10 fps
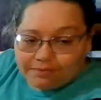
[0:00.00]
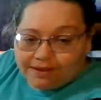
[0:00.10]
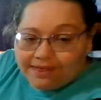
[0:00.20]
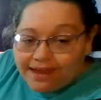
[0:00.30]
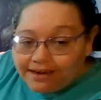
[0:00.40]

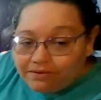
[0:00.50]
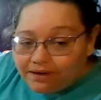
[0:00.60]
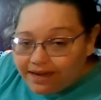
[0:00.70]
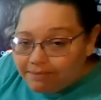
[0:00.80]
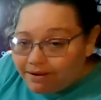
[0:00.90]
one thing I
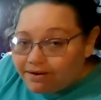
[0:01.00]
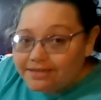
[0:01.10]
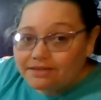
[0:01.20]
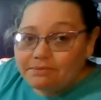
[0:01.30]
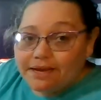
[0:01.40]
don't like about
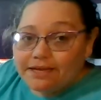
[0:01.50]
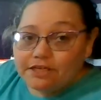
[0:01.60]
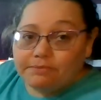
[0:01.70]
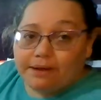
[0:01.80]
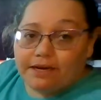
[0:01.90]
it so much.